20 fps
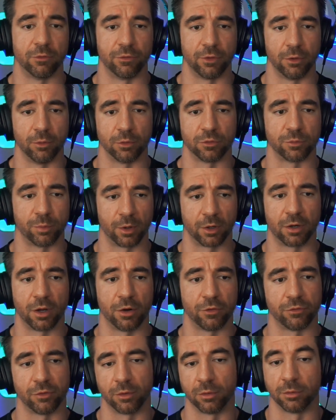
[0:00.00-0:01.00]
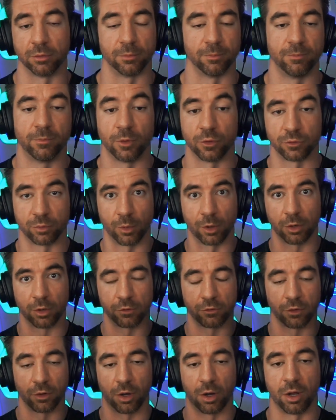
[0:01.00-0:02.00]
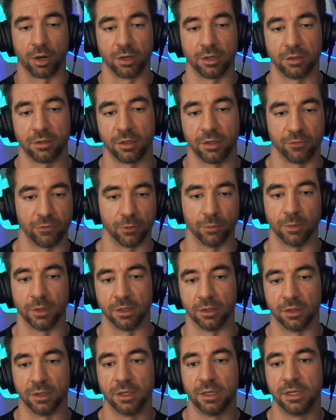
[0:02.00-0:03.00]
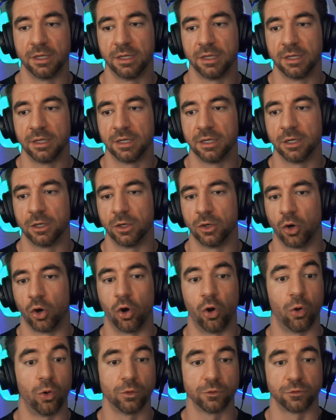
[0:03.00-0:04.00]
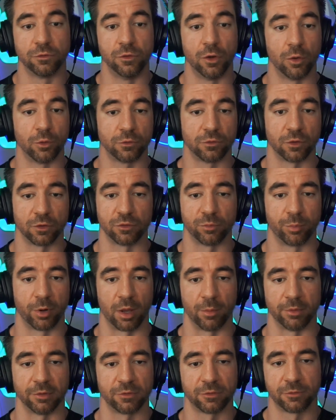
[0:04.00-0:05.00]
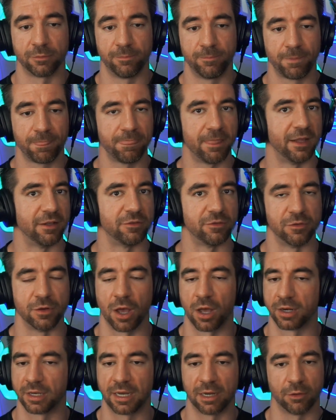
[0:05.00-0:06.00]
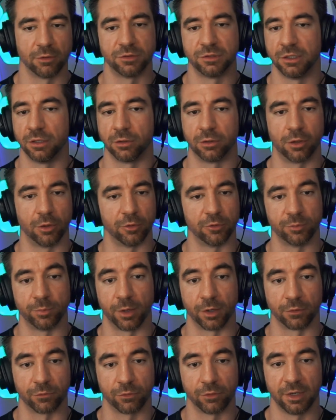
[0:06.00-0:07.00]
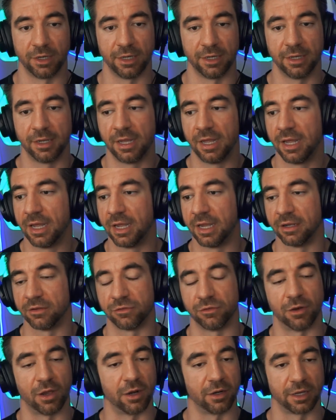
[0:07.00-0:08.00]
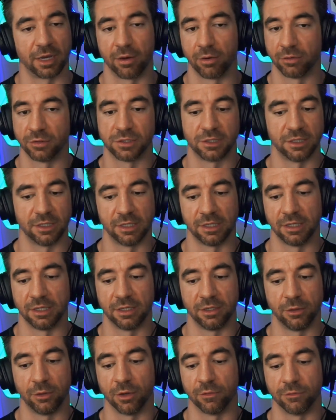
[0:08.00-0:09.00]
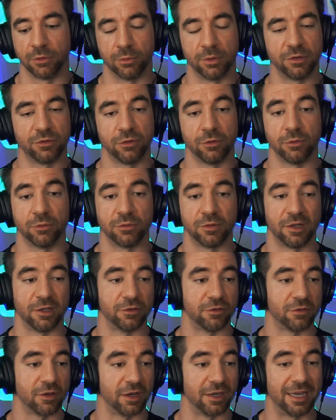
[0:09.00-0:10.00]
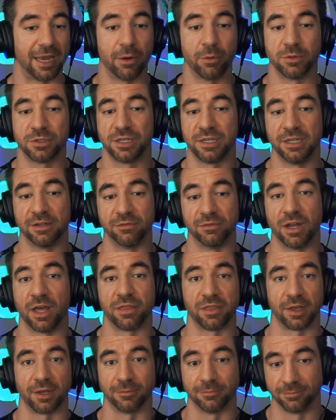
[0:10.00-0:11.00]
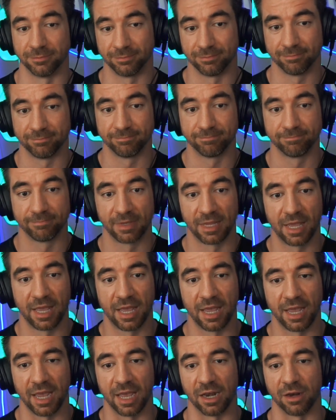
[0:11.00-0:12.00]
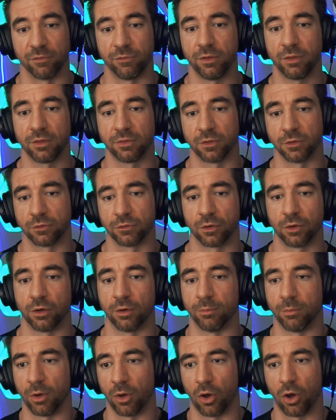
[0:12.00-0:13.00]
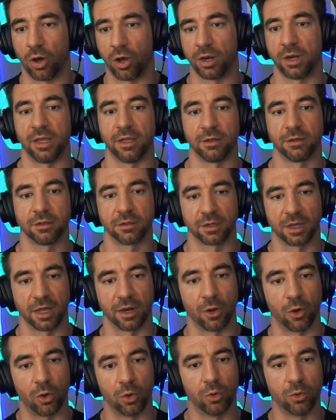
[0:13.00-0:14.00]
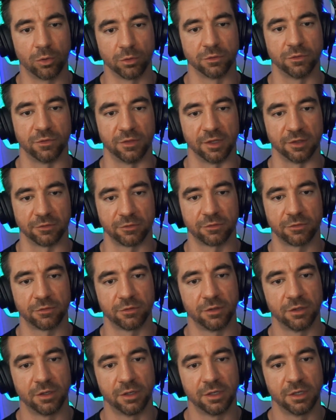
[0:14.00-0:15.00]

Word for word: review, a smart contract, or a smart contract audit, if you will, holds no such promise. It's not a guarantee your code is bug free. It's not a guarantee you have no issues. It's a guarantee of nothing. And I feel like the term audit kind of holds this